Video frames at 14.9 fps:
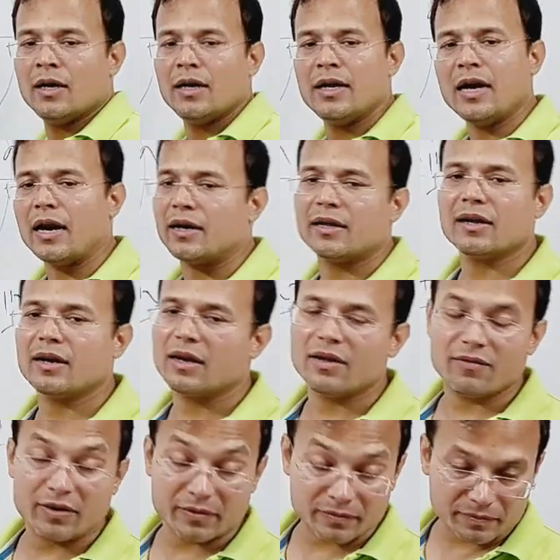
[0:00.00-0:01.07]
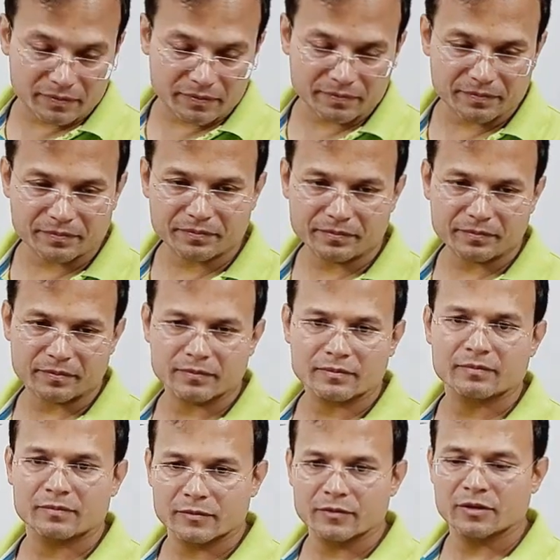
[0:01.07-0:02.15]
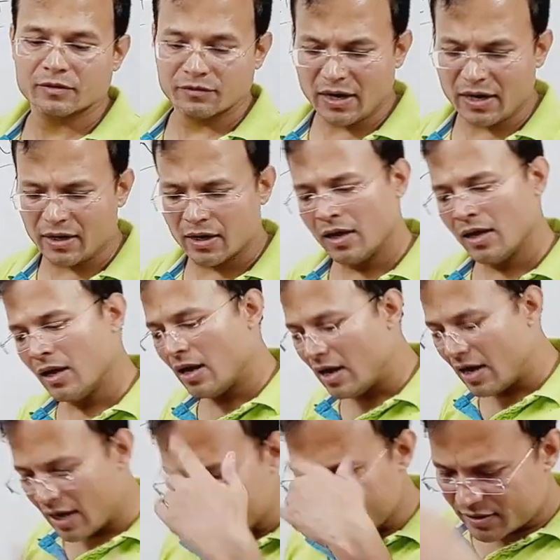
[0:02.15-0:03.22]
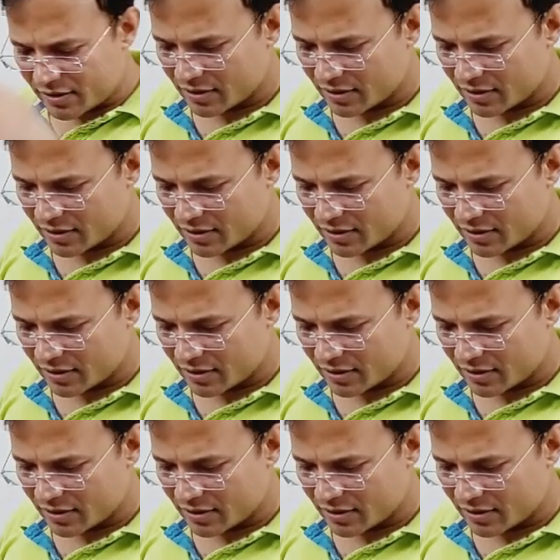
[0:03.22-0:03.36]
in Article 11. Fine. Let us